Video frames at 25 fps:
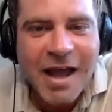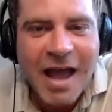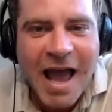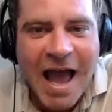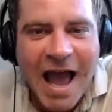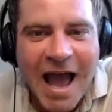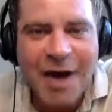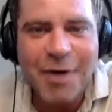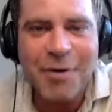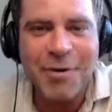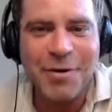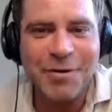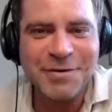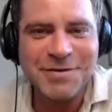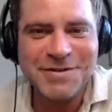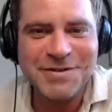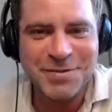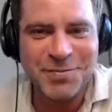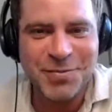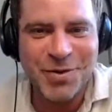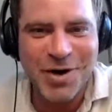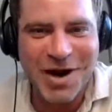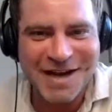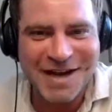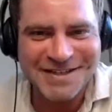how
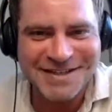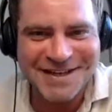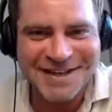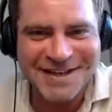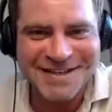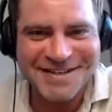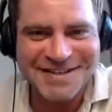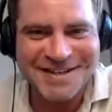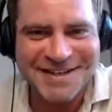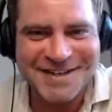surprising is